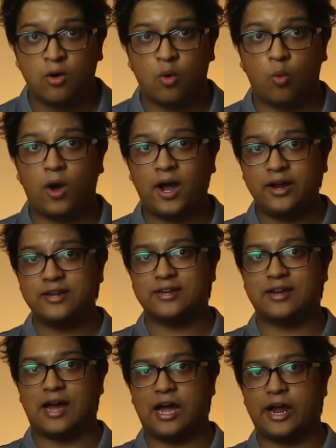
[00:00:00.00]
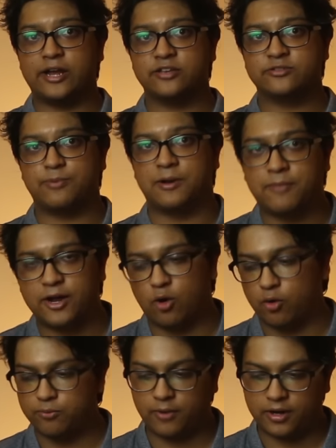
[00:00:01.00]
Why did I spend my
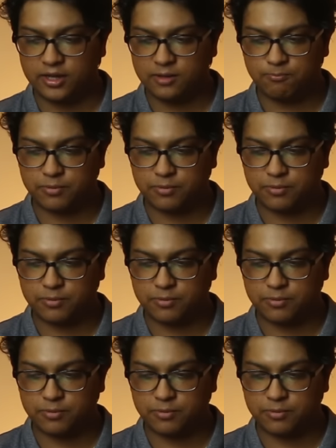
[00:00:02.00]
own money